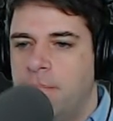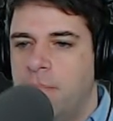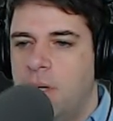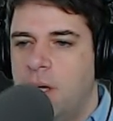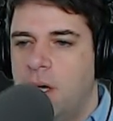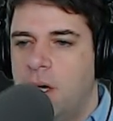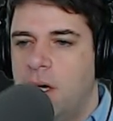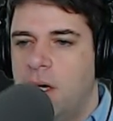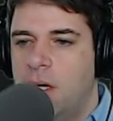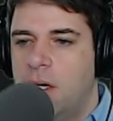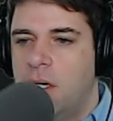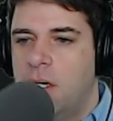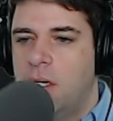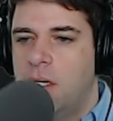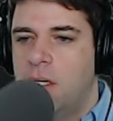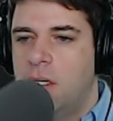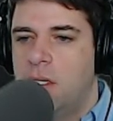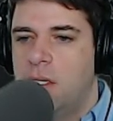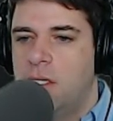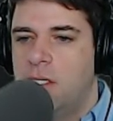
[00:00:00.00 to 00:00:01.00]

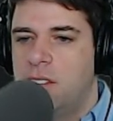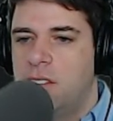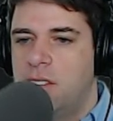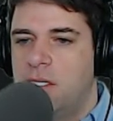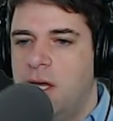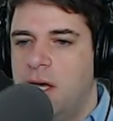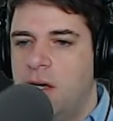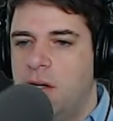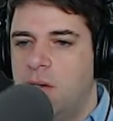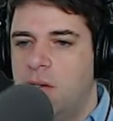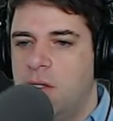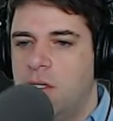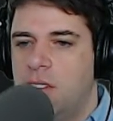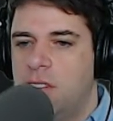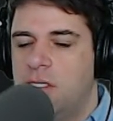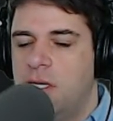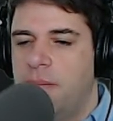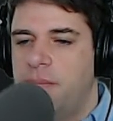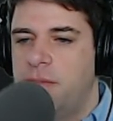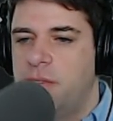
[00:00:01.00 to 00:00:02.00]
This now
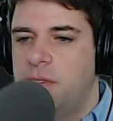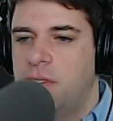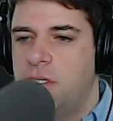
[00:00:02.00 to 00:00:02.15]
accepts